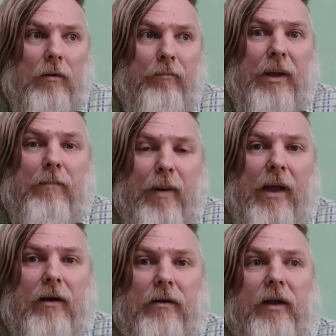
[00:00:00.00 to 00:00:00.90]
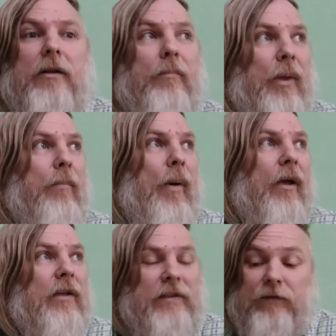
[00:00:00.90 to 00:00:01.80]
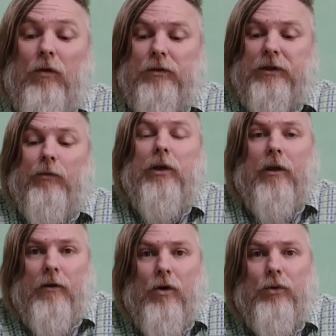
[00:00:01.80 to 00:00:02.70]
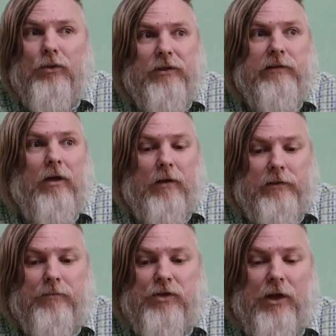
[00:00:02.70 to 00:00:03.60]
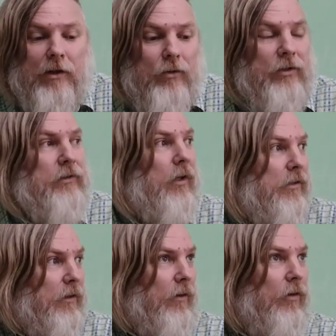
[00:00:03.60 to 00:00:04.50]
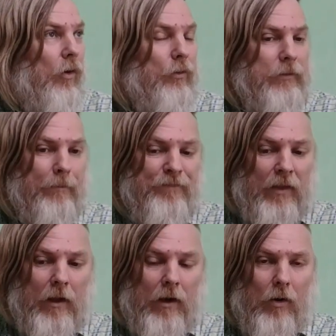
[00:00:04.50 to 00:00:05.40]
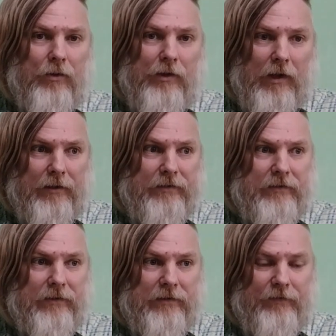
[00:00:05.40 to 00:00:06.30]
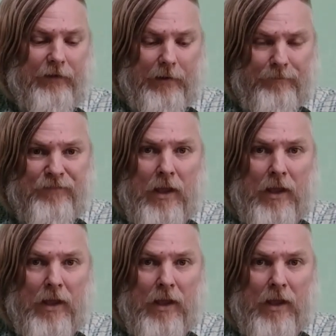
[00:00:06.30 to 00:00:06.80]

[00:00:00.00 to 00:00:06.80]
Big Bang, that the Big Bang is false and we can go to the stars, I'm telling you, the stars are close. Our galaxy is a sphere.